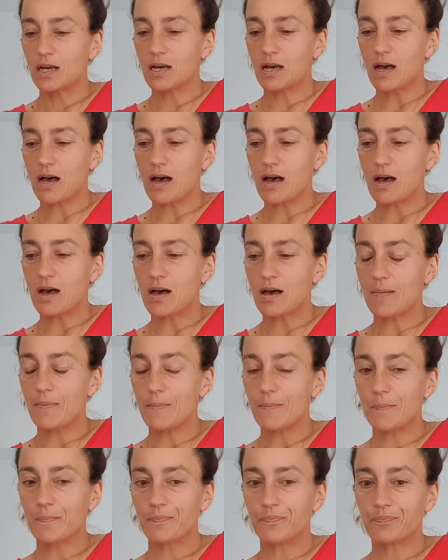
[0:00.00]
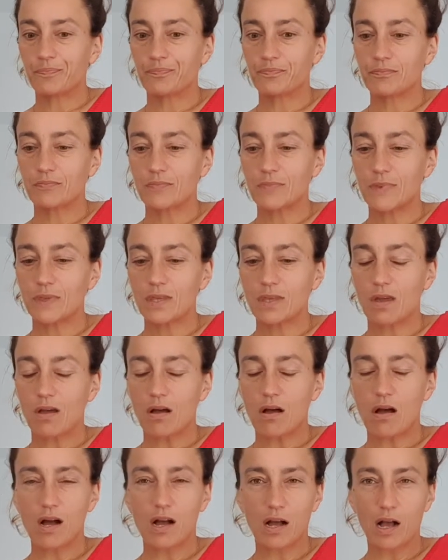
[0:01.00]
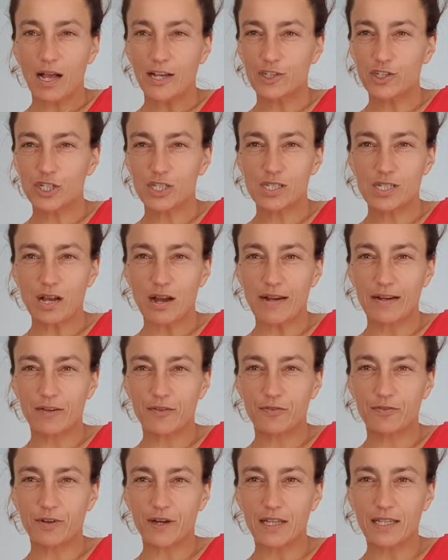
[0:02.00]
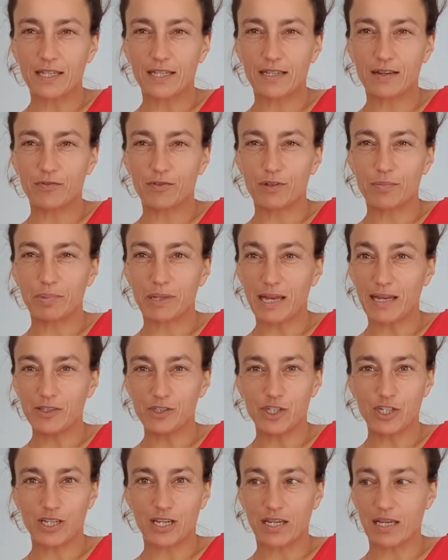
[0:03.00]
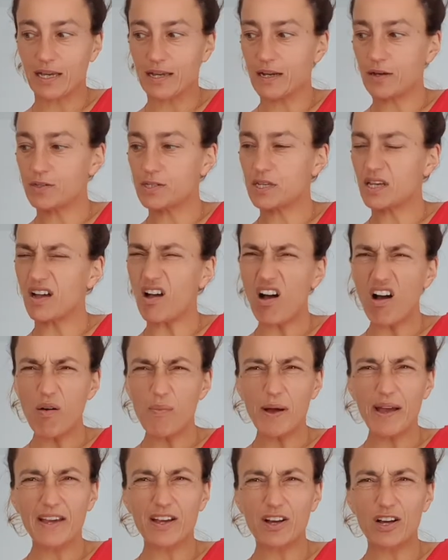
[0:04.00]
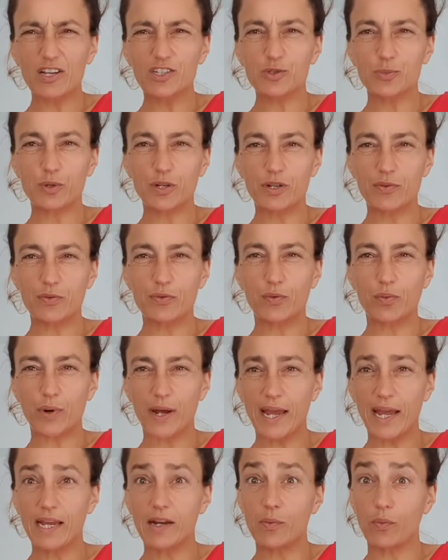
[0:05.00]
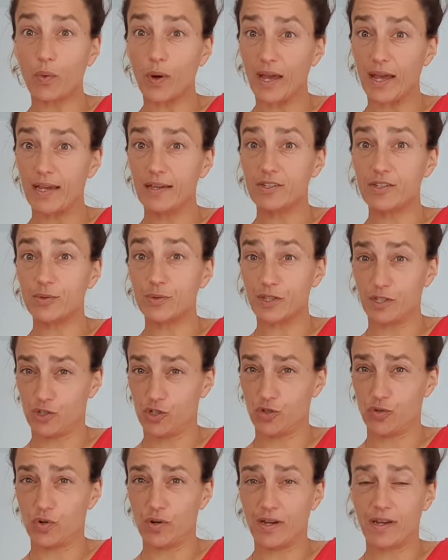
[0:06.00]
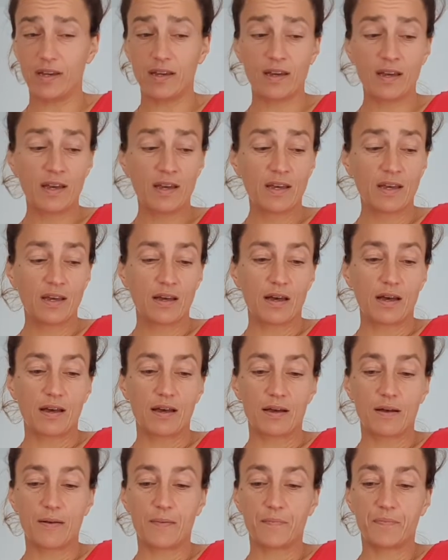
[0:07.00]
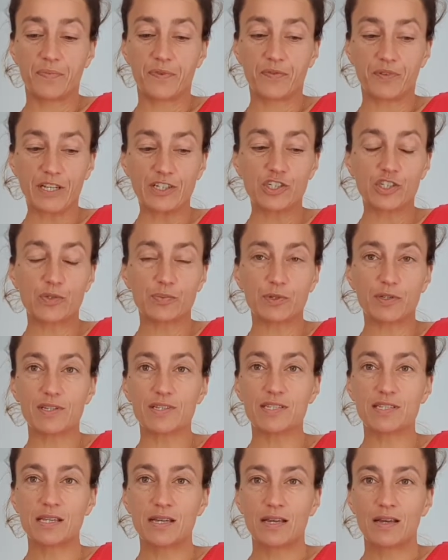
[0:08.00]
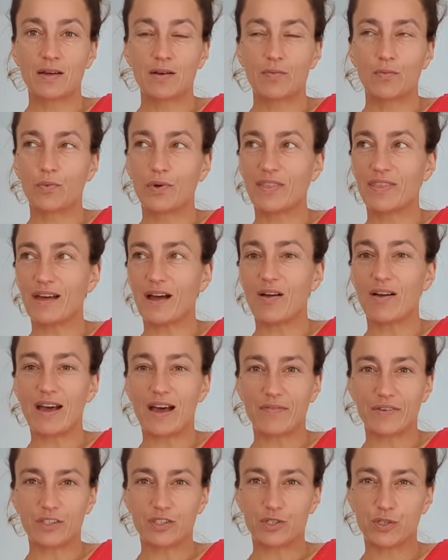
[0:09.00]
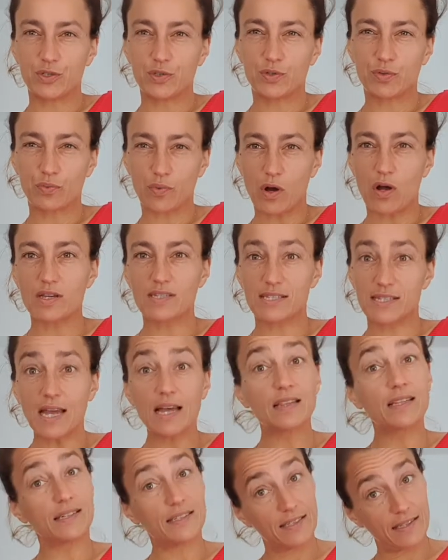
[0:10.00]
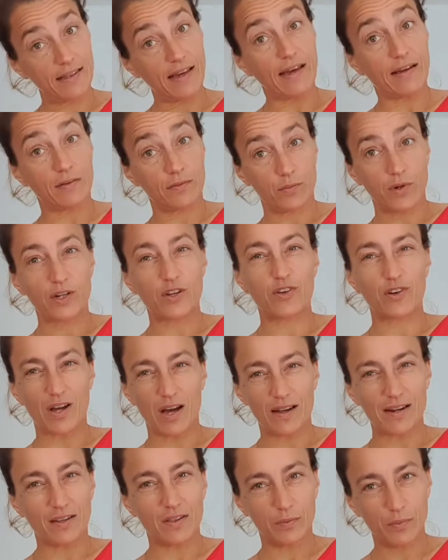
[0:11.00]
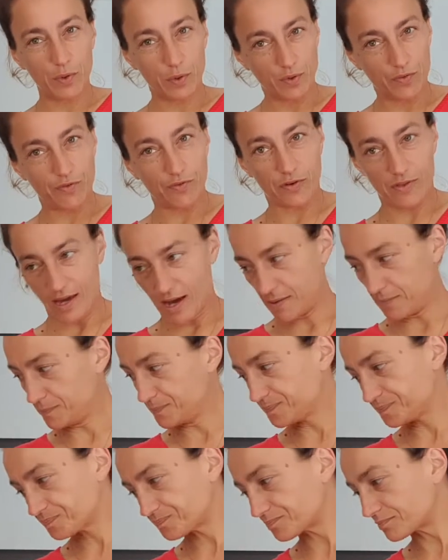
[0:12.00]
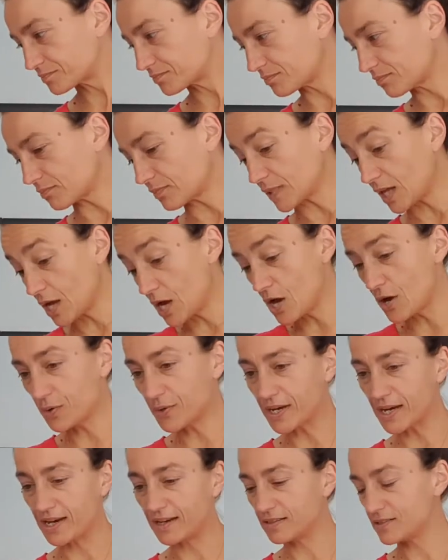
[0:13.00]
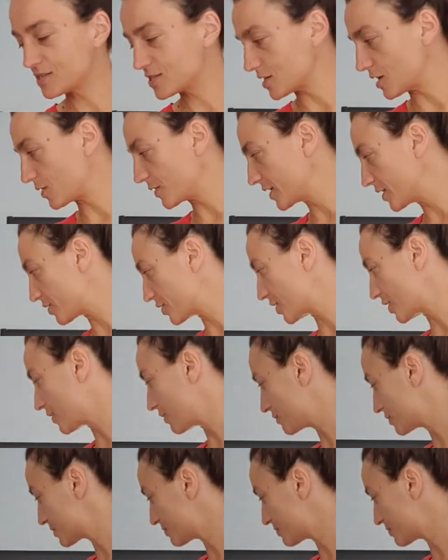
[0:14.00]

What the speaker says: I just kind of fell in love with blanching again. I was like, oh my gosh, what a great way to enjoy vegetables without having to do the raw salad thing when you're not in the mood for that. Okay, so here goes.